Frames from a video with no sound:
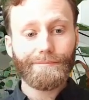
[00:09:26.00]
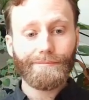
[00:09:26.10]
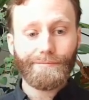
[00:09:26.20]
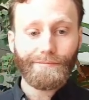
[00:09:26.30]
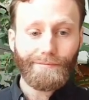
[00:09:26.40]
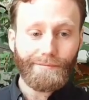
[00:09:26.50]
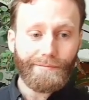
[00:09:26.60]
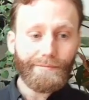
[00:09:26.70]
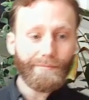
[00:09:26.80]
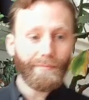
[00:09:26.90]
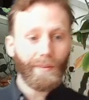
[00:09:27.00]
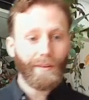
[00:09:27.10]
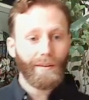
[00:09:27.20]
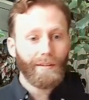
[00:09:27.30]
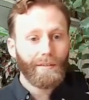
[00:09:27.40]

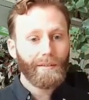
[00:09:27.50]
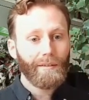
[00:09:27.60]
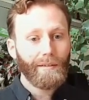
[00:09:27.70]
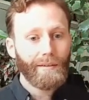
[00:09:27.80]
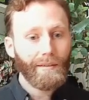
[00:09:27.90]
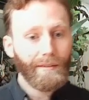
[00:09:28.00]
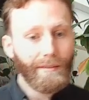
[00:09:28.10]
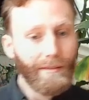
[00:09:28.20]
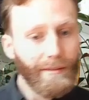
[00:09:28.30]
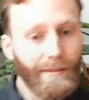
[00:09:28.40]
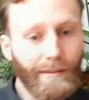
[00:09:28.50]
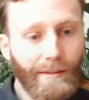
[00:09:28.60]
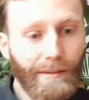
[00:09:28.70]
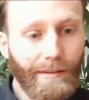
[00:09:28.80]
Nothing is said.